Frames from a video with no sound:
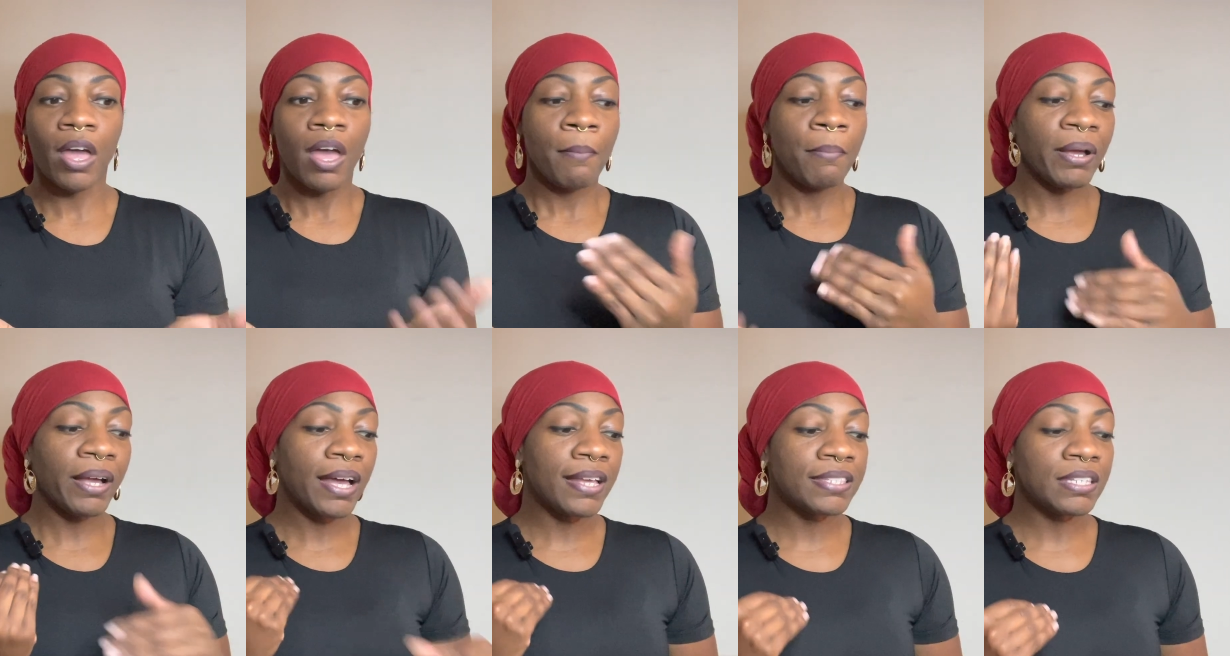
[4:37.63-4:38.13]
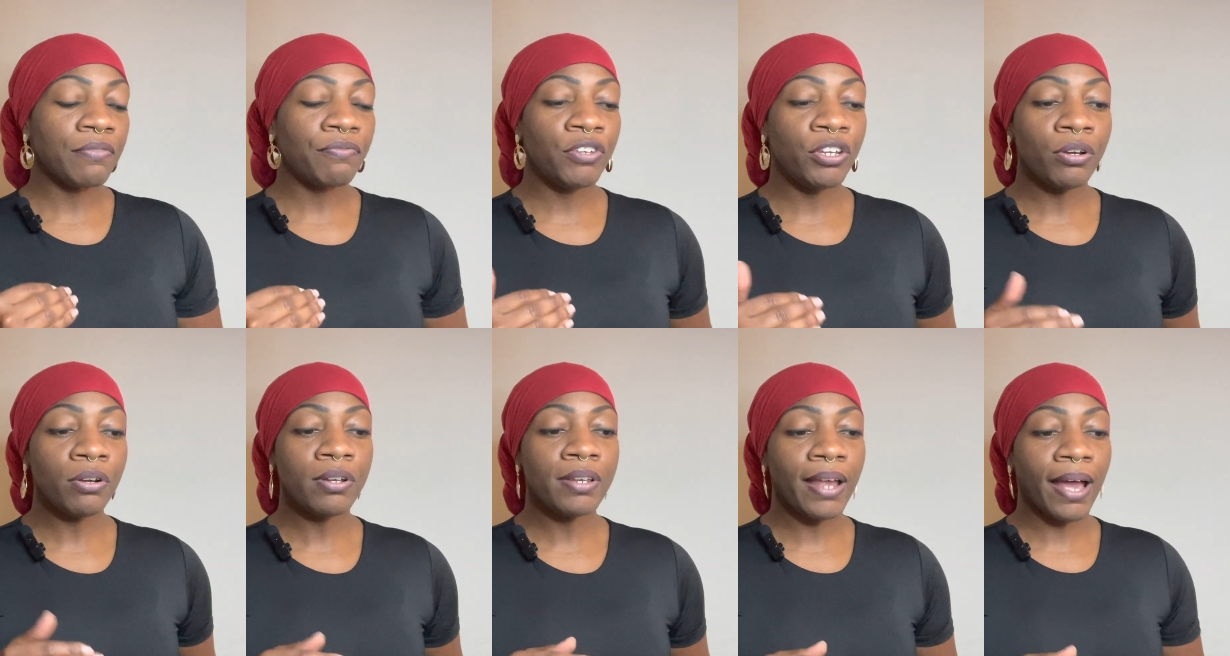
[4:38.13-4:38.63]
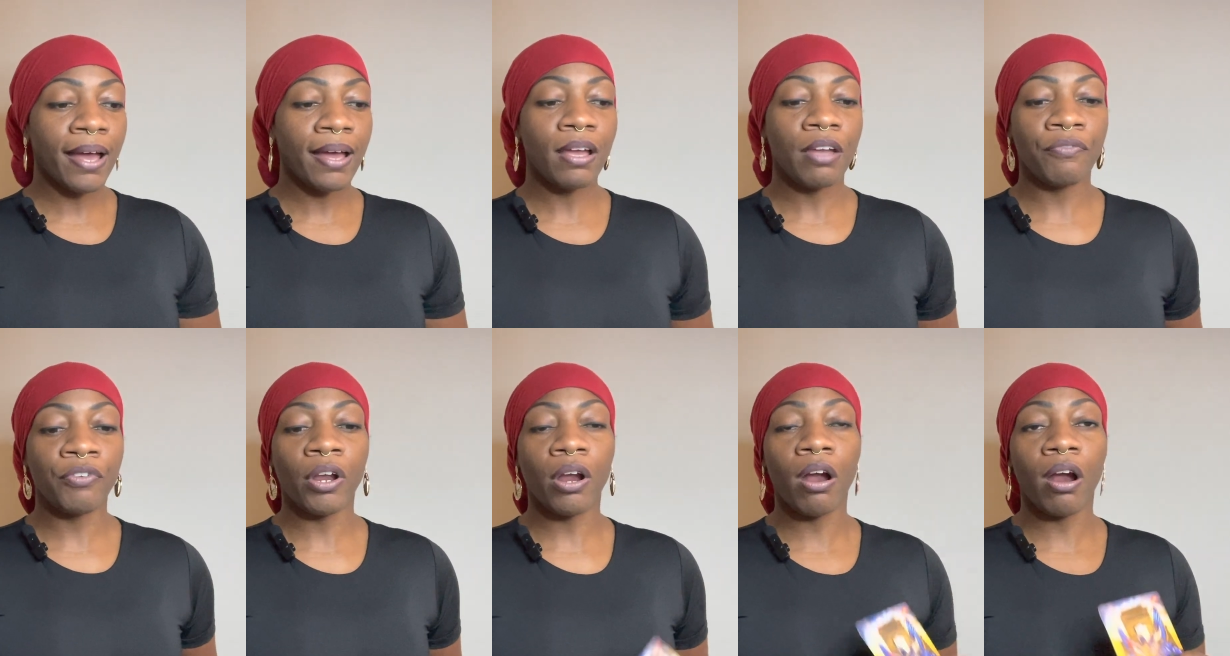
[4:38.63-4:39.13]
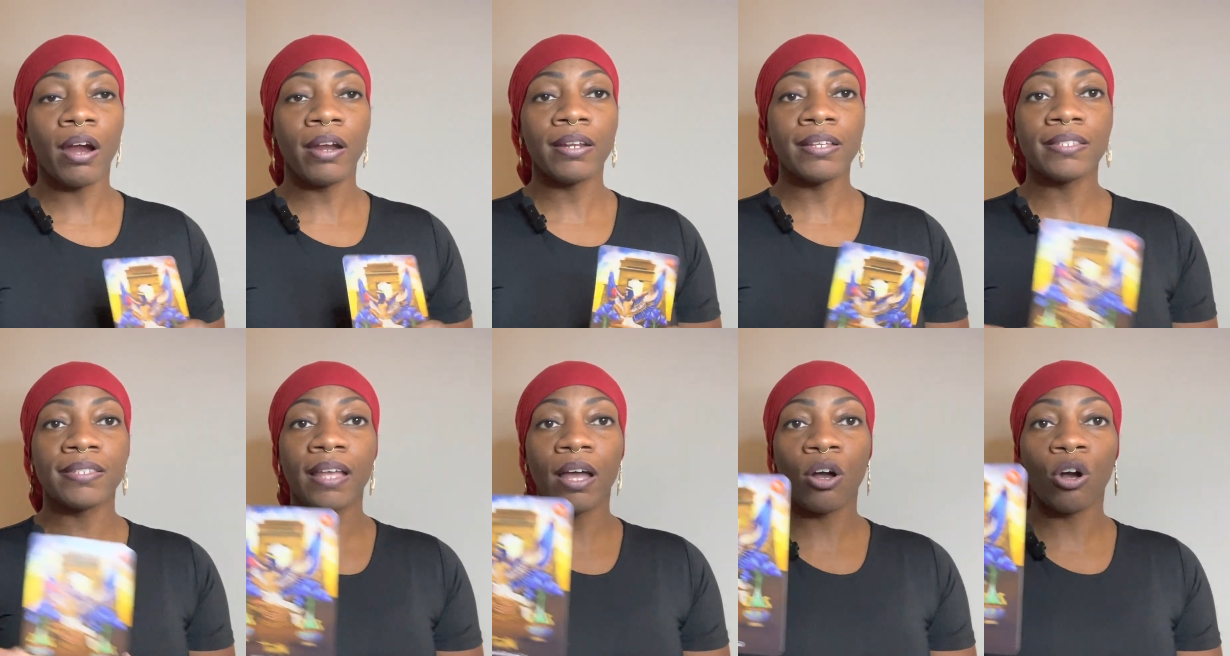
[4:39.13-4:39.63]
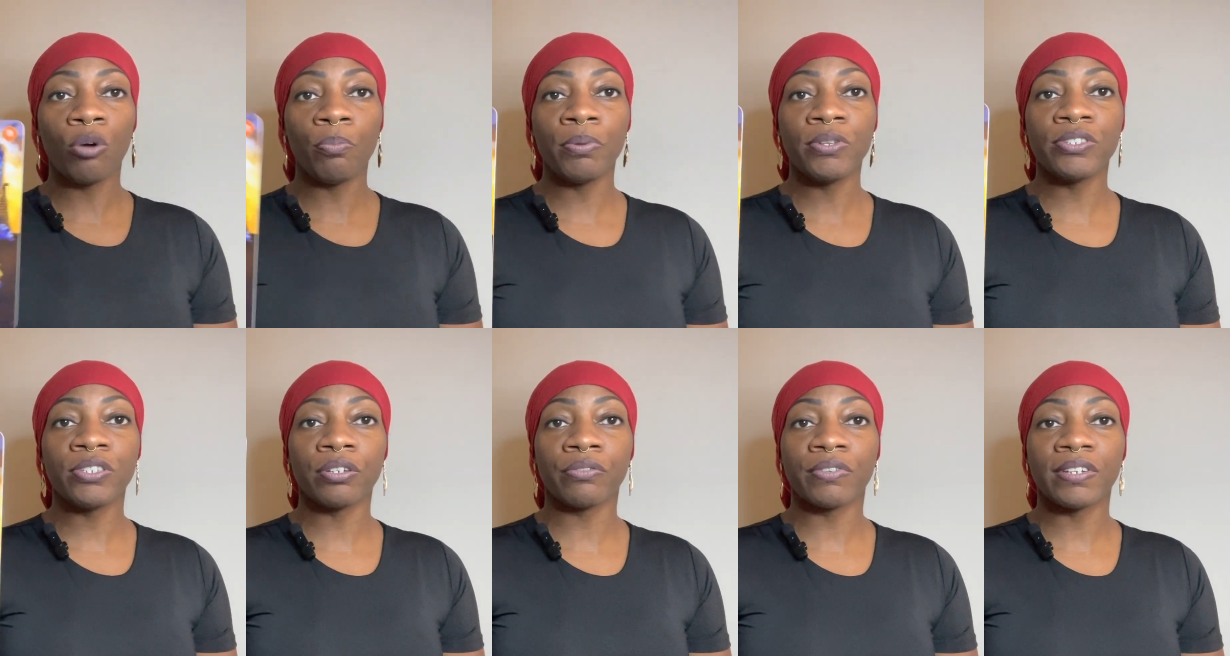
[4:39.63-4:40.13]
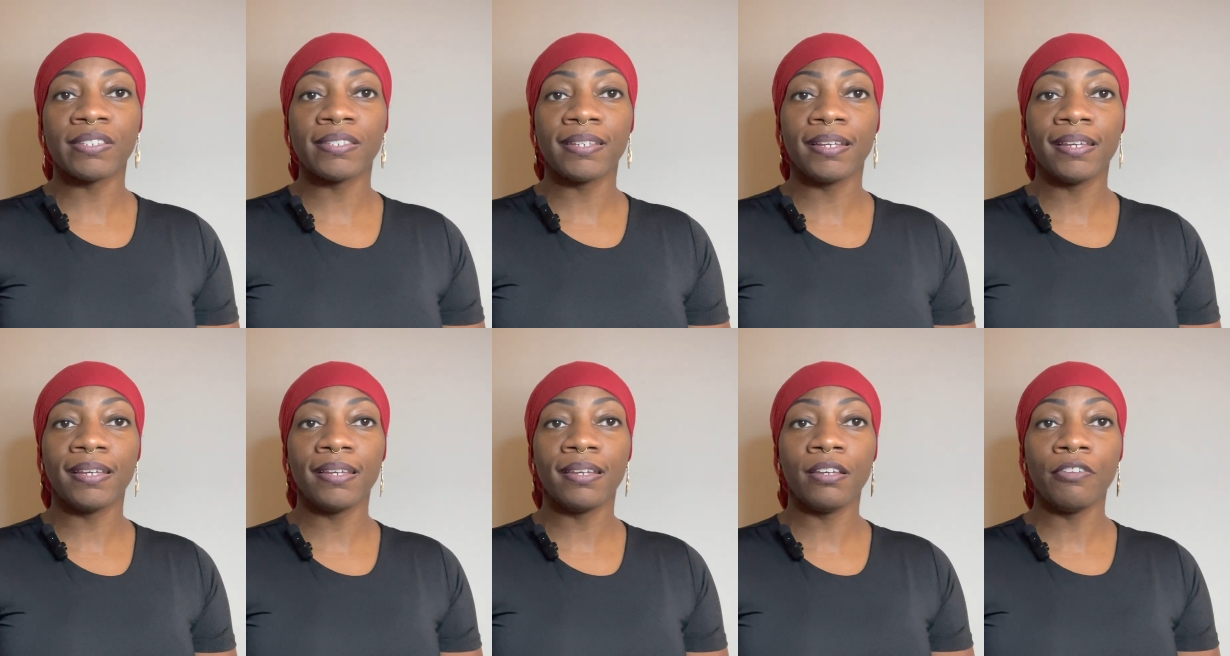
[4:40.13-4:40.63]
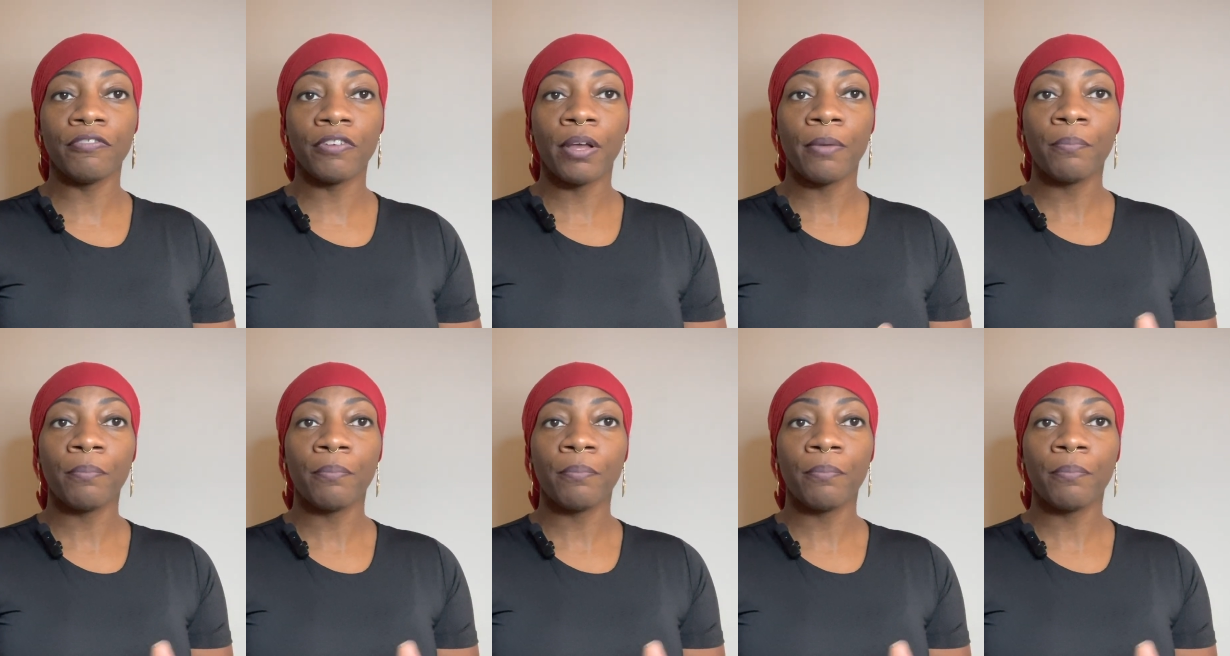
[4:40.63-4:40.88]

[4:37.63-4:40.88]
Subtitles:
Because if your heart is not open to receive,